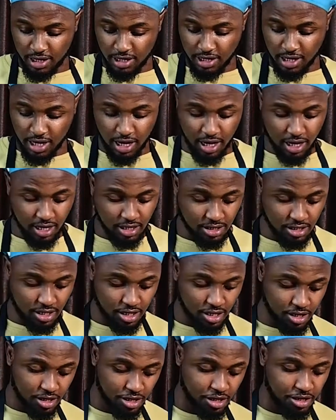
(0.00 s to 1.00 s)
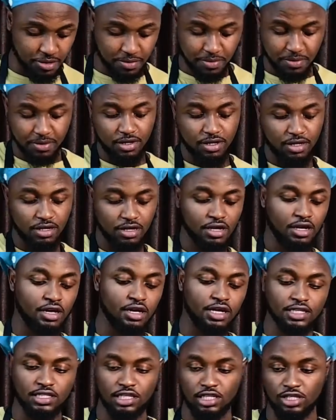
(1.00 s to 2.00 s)
it has
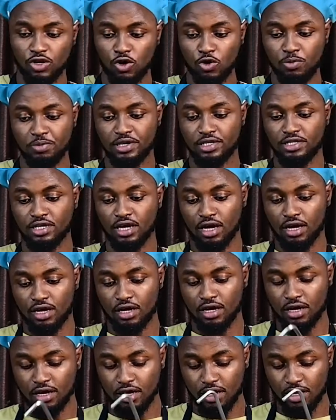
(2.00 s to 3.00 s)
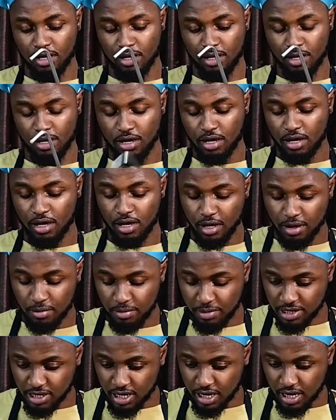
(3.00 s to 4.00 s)
the dough mixer.
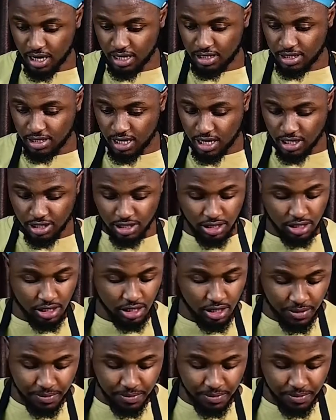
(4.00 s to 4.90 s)
Basically, I think that's it.